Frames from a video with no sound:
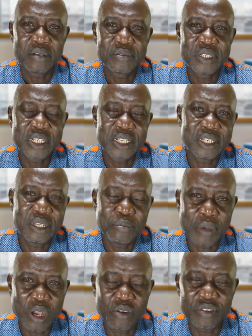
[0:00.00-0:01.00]
taking the
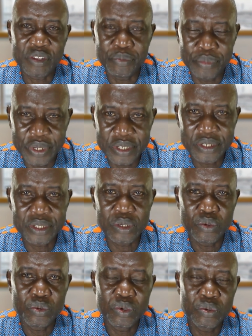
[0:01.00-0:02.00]
mark of the beast
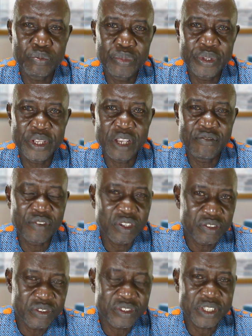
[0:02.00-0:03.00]
will be a
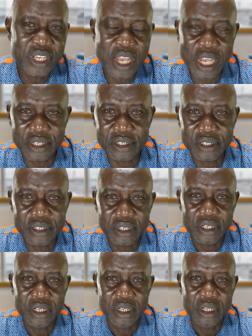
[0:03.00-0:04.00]
voluntary act,
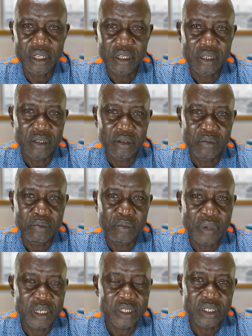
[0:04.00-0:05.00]

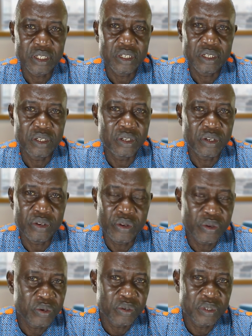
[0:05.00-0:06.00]
but
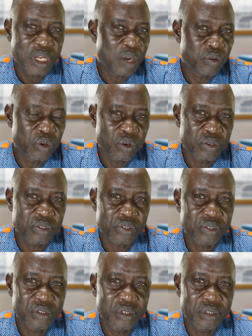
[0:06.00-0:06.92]
no, that will not